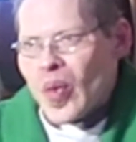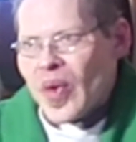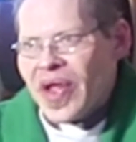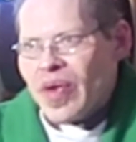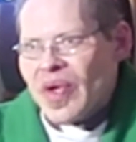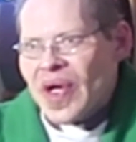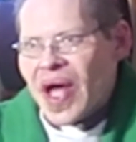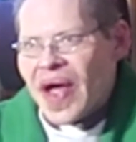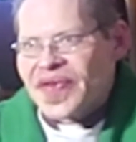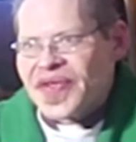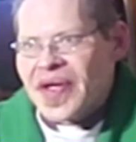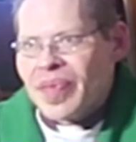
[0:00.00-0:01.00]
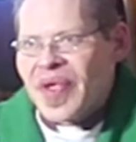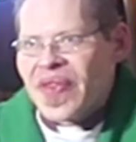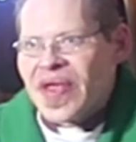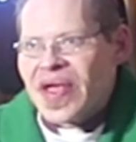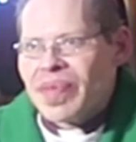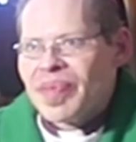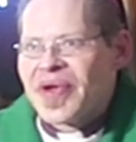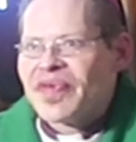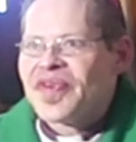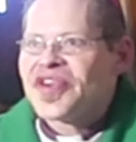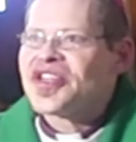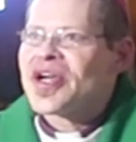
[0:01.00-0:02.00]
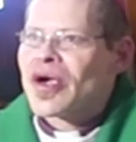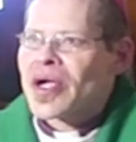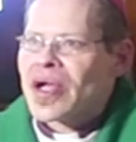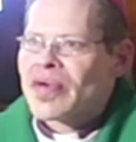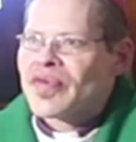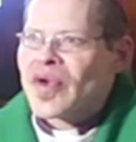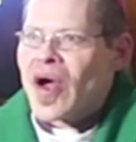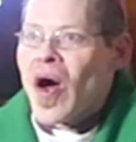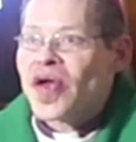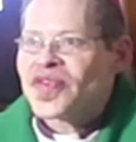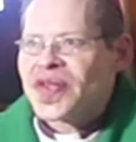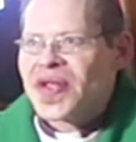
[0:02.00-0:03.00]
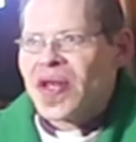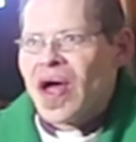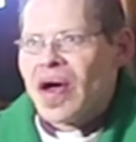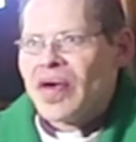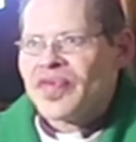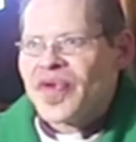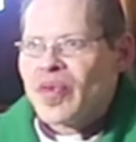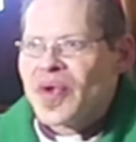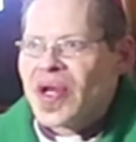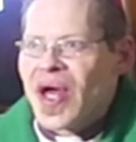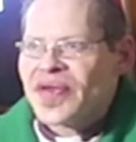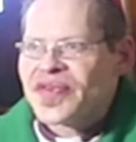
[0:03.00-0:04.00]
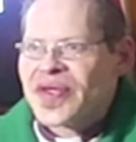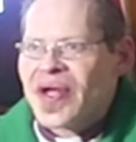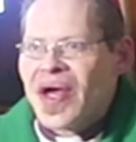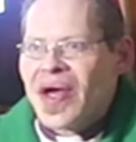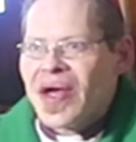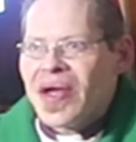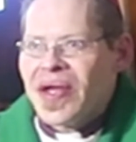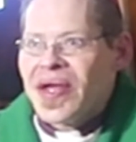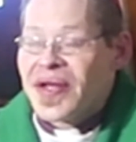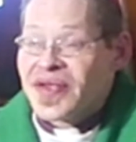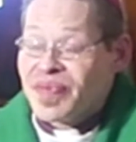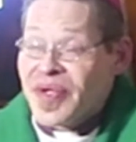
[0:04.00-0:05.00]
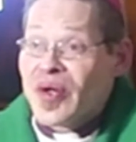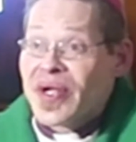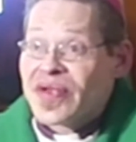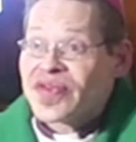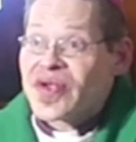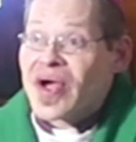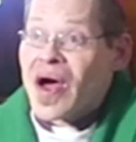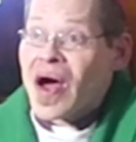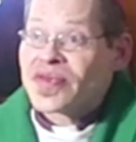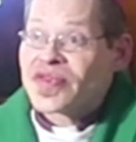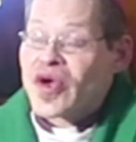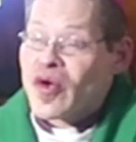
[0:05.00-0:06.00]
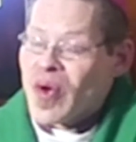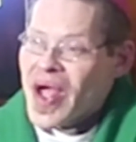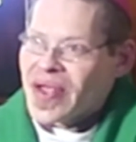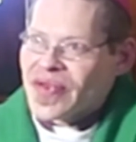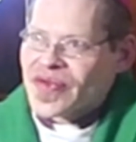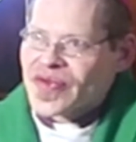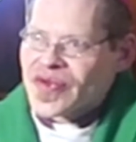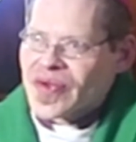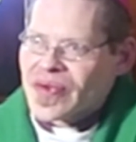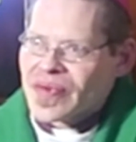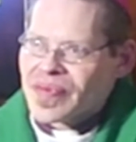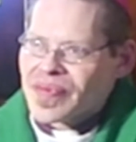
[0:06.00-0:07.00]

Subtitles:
When he realized he had been the beneficiary of costly love, he realized that he had experienced God's grace.